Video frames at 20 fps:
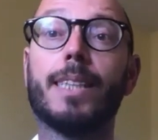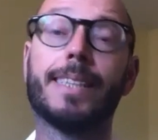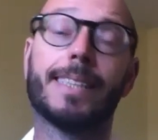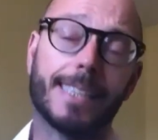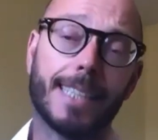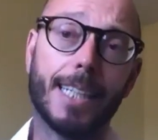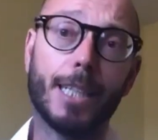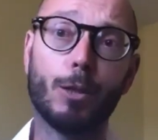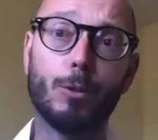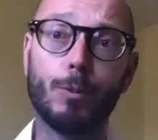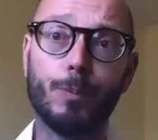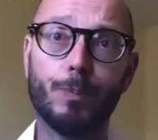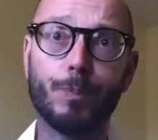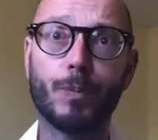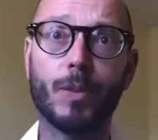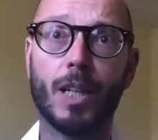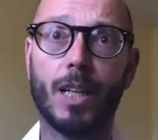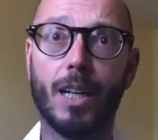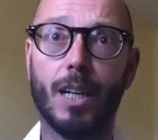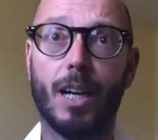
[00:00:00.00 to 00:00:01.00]
Still,
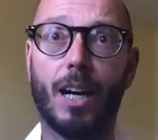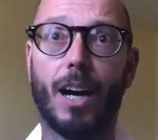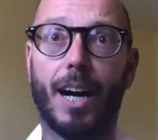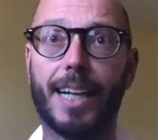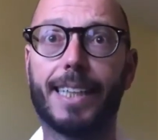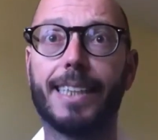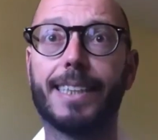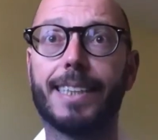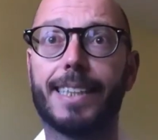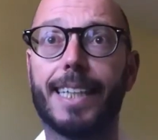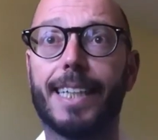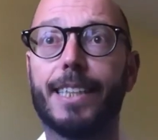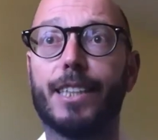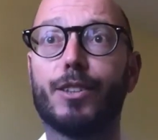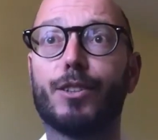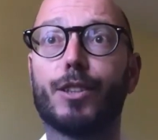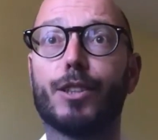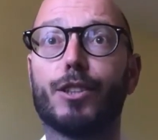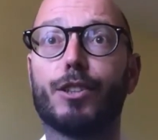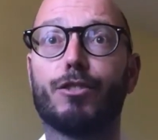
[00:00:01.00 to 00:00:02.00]
I
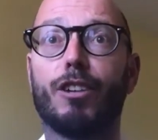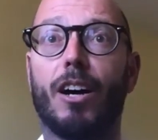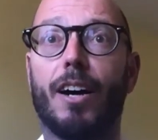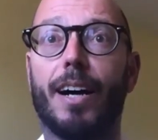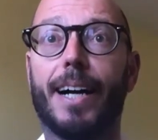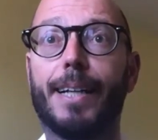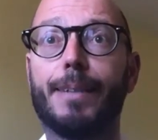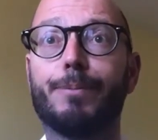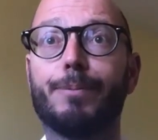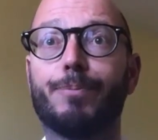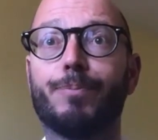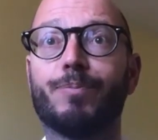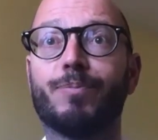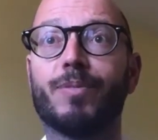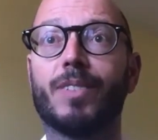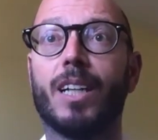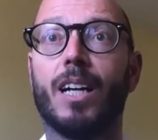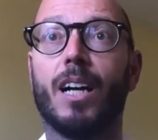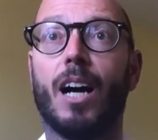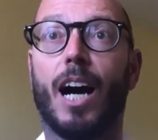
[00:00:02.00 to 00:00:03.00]
continued to try.
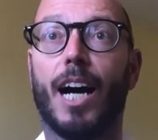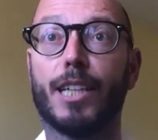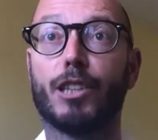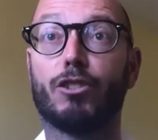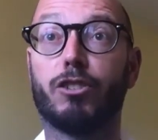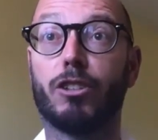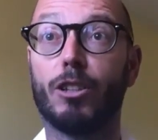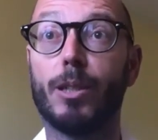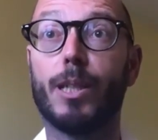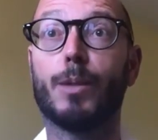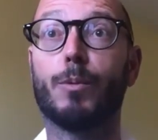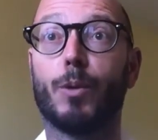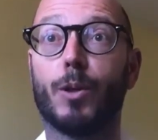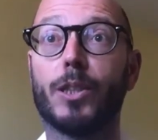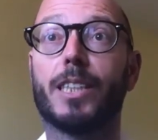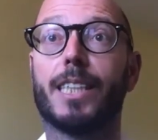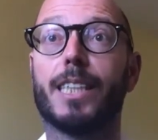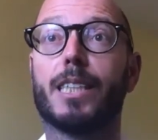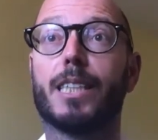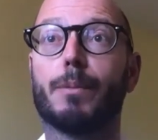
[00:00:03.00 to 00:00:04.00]
I truly
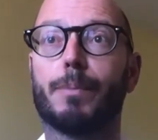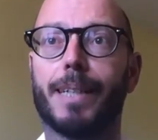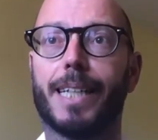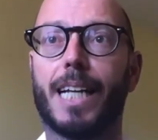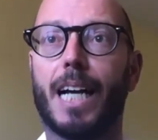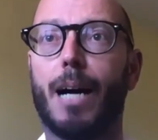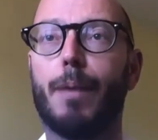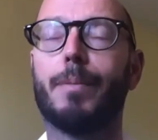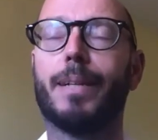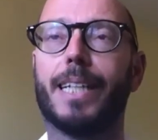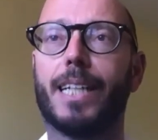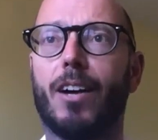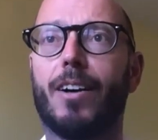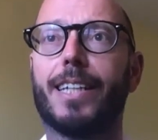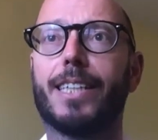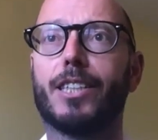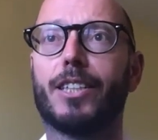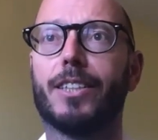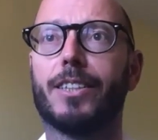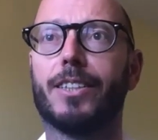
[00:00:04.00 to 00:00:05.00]
wanted to become
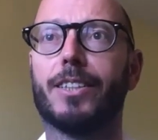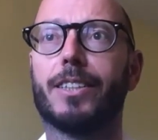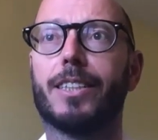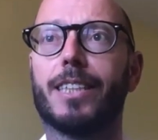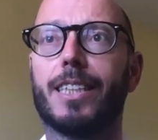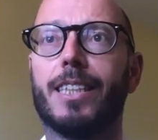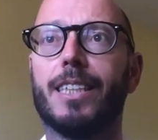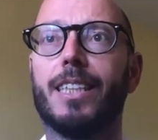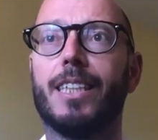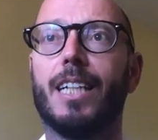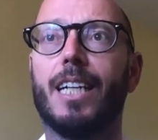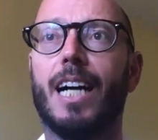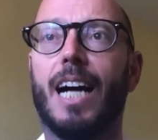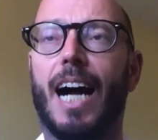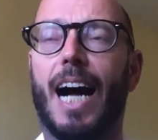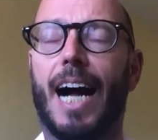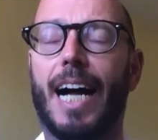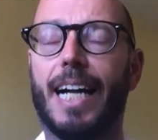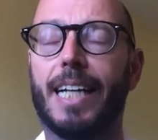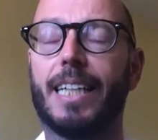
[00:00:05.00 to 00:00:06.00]
enlightened.
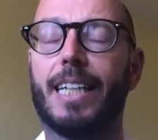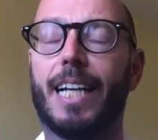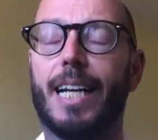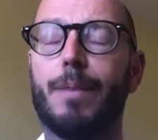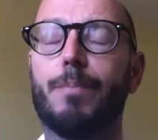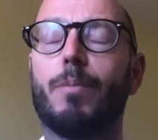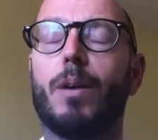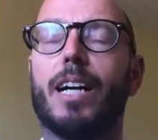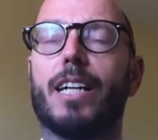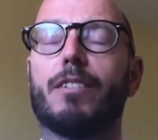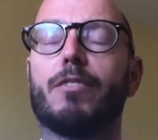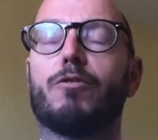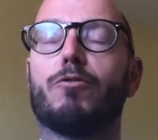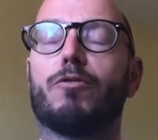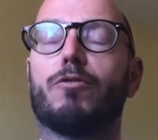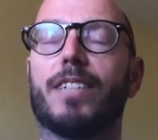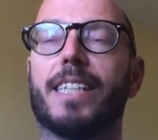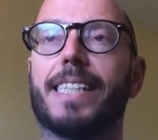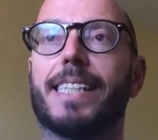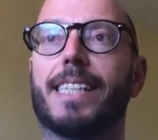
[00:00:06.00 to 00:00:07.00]
And in my
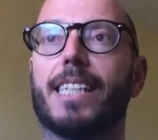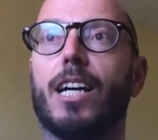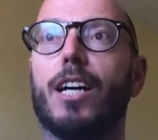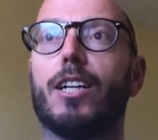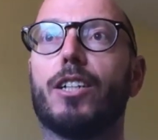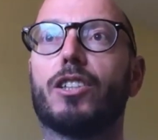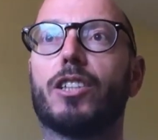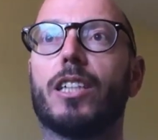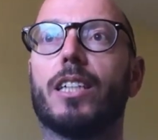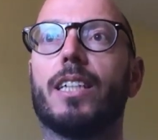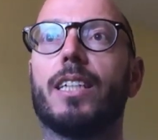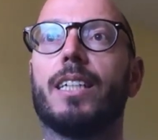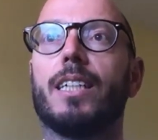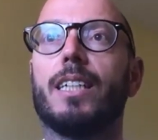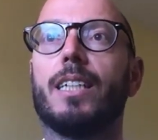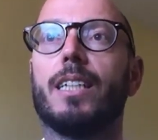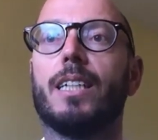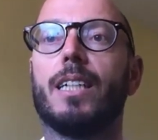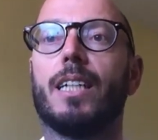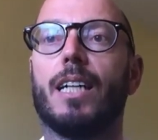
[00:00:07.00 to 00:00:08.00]
research,
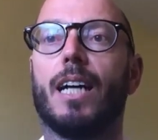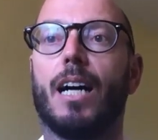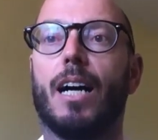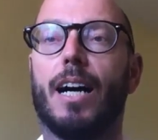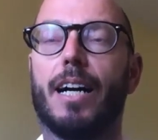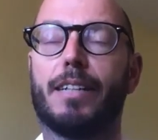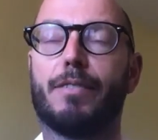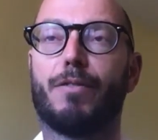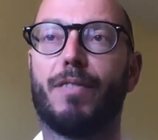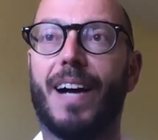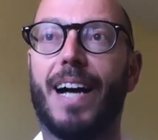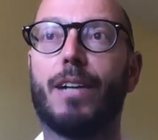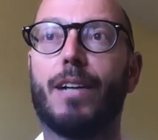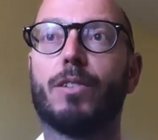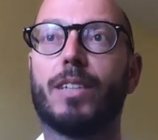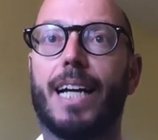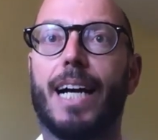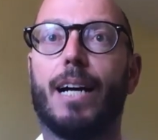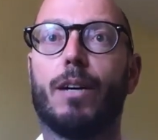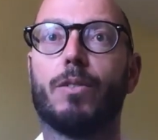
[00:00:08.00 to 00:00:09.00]
I'd
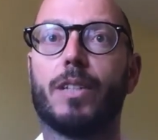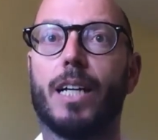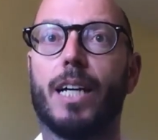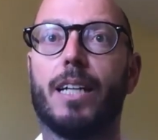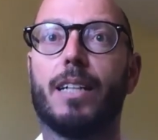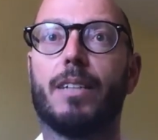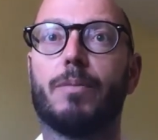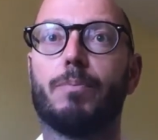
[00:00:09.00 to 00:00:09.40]
found out that